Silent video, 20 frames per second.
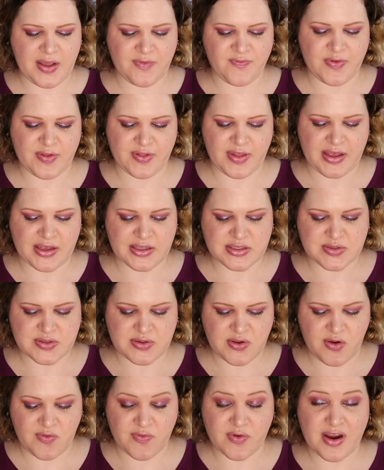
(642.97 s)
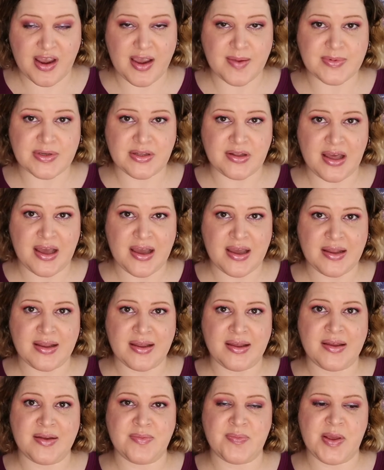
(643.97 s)
I feel like it's overhyped a
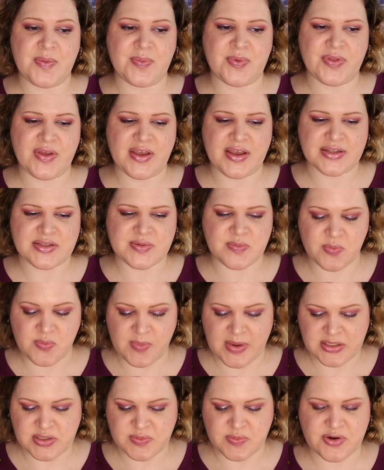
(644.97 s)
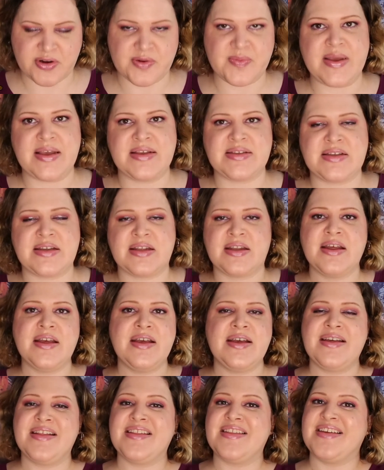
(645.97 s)
lot and people think it's much more amazing
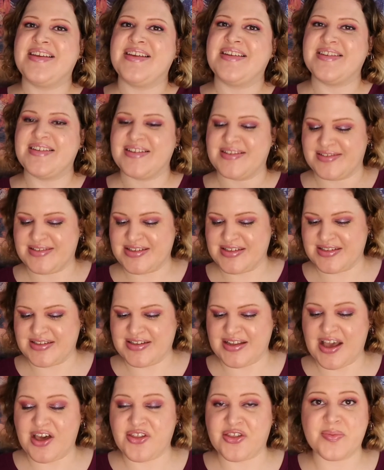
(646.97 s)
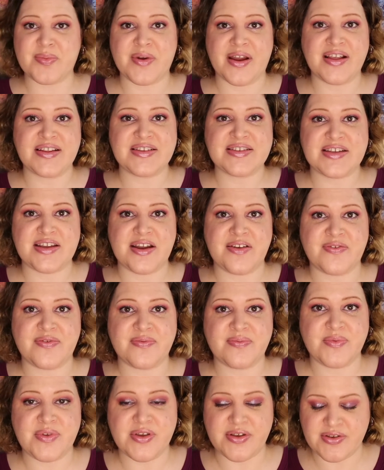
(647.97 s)
than other brands that
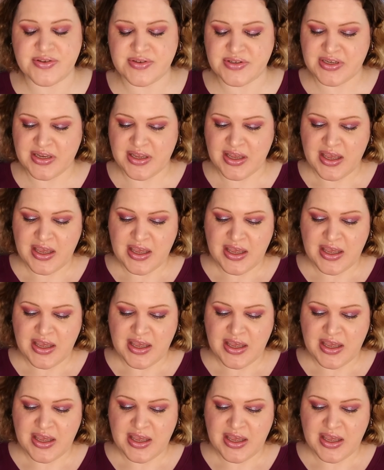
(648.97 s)
I've used.